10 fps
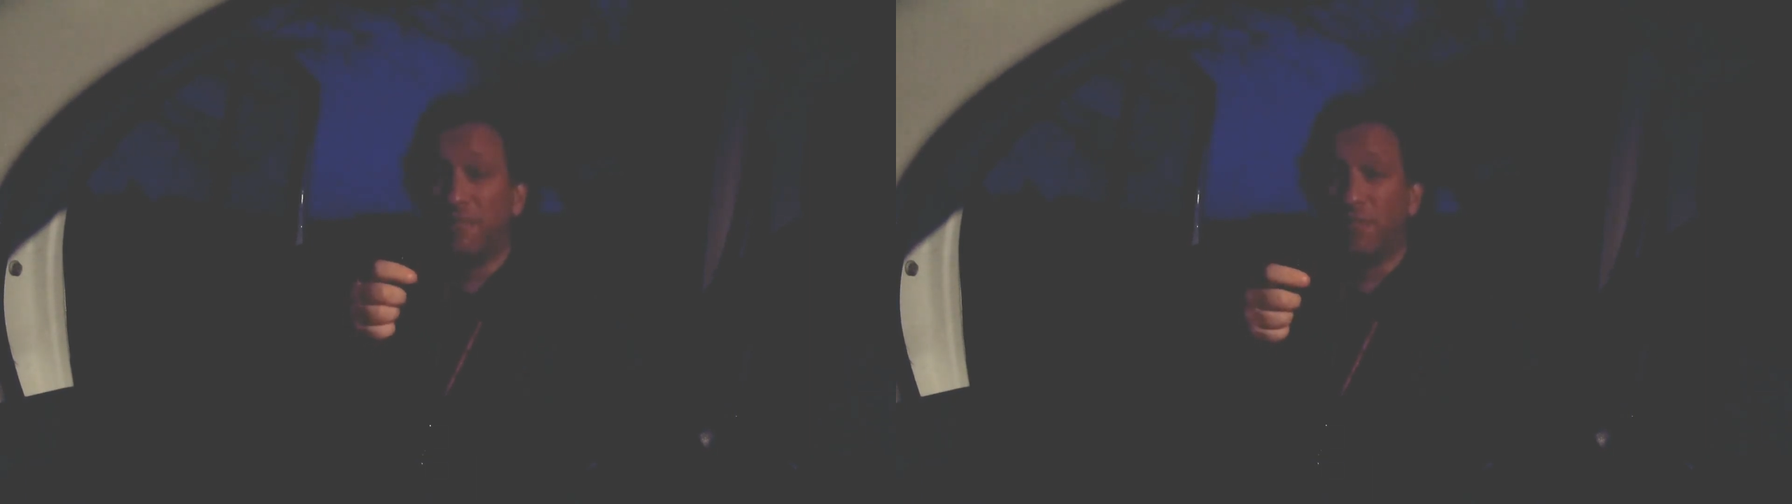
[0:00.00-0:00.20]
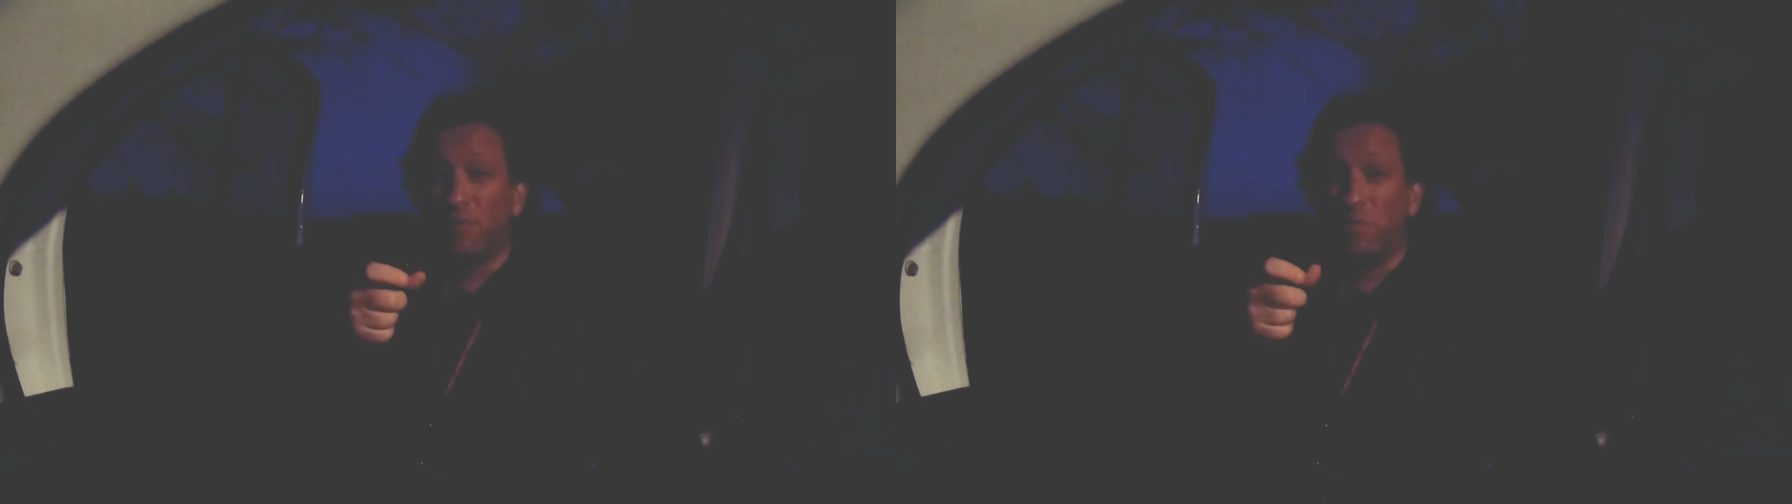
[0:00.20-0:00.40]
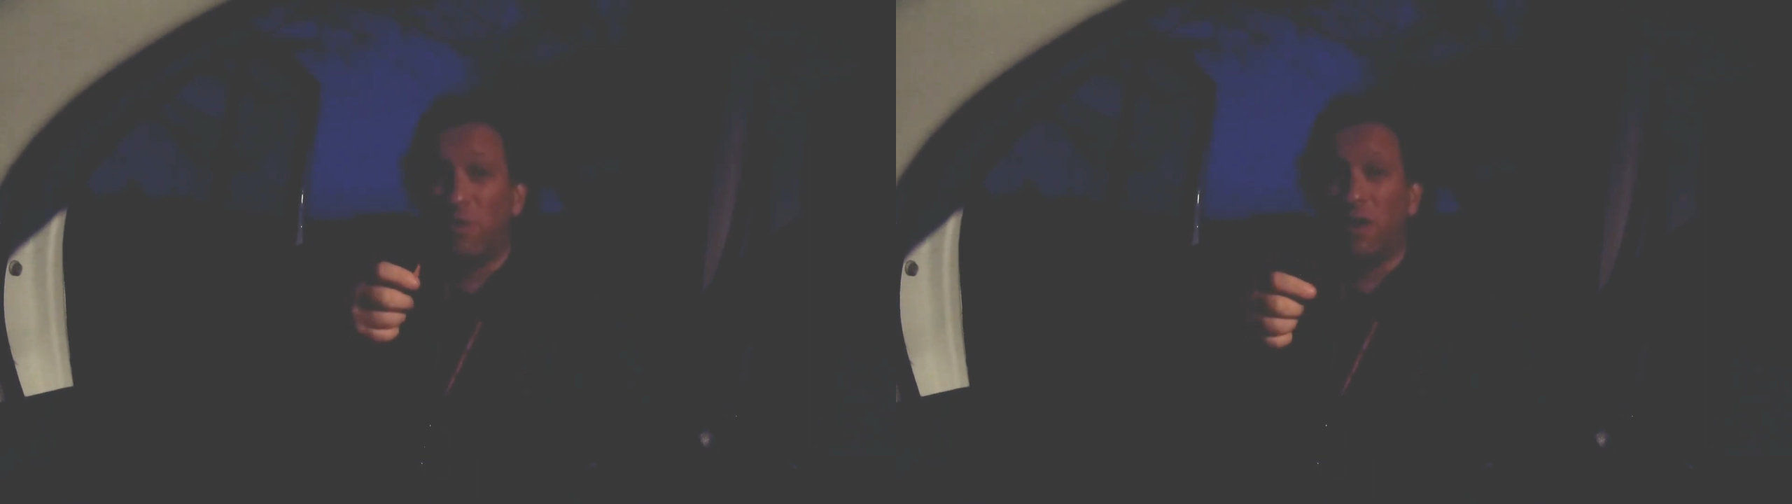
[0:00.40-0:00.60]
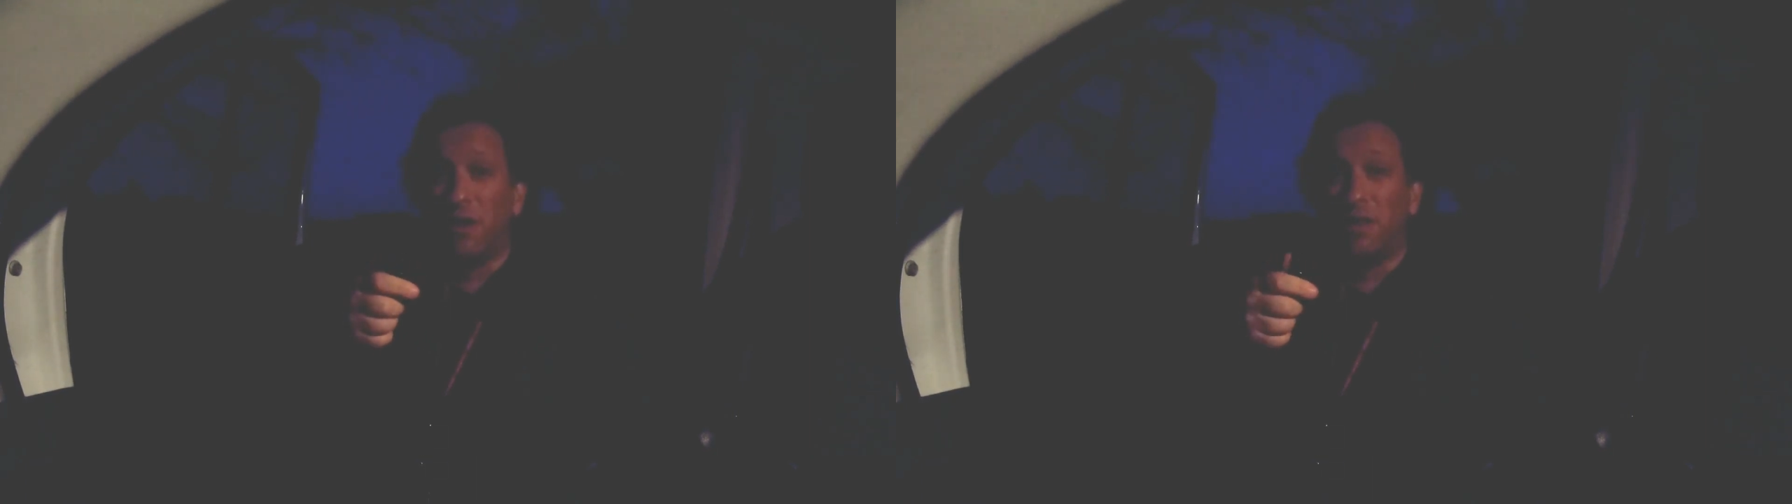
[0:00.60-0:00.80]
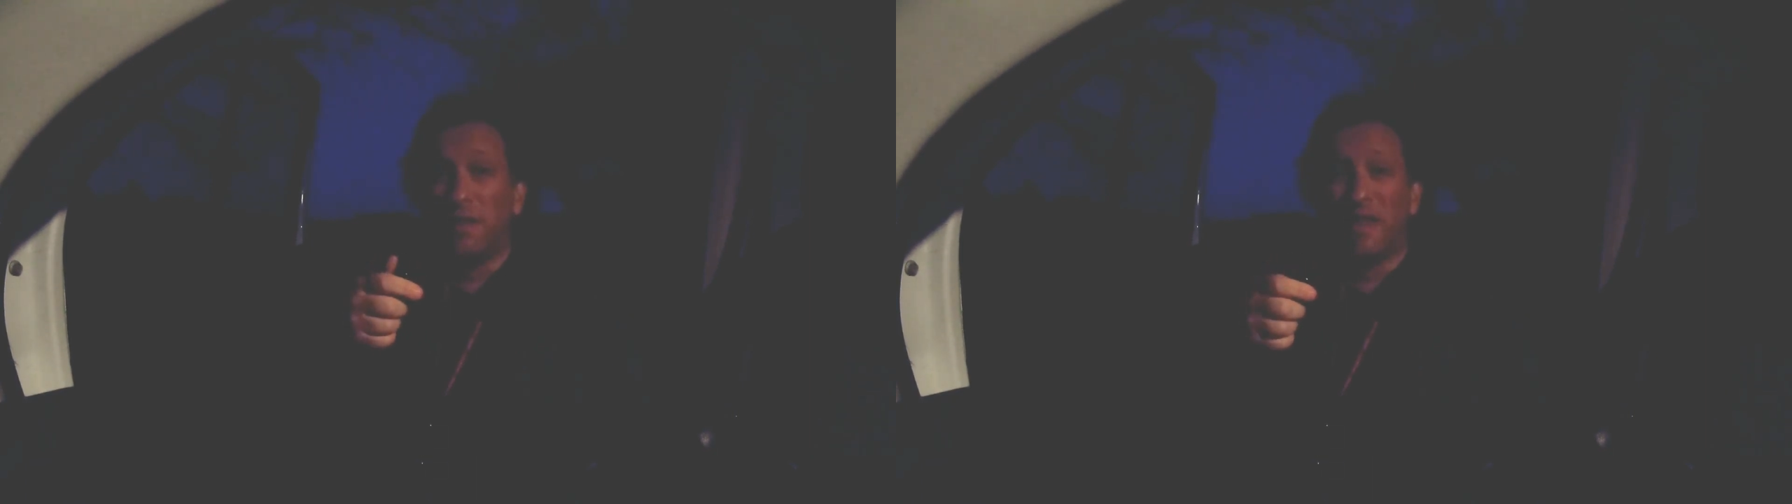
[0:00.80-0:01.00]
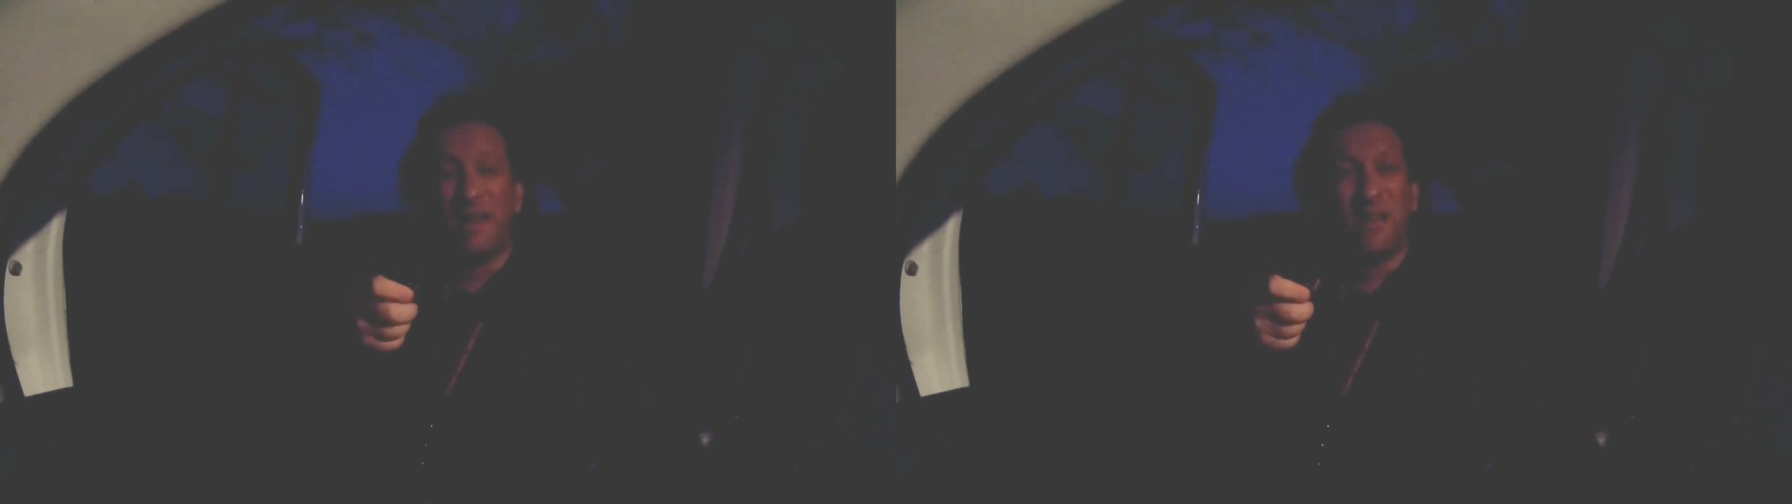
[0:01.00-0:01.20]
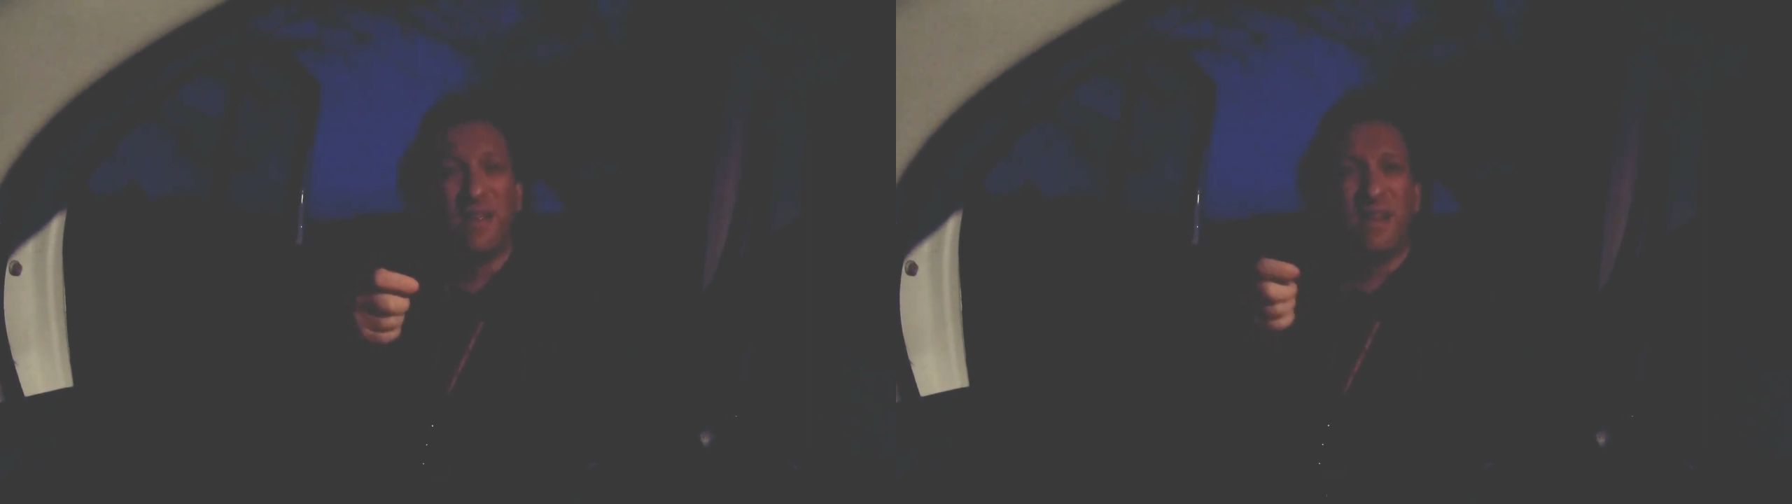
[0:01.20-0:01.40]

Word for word: for a while and then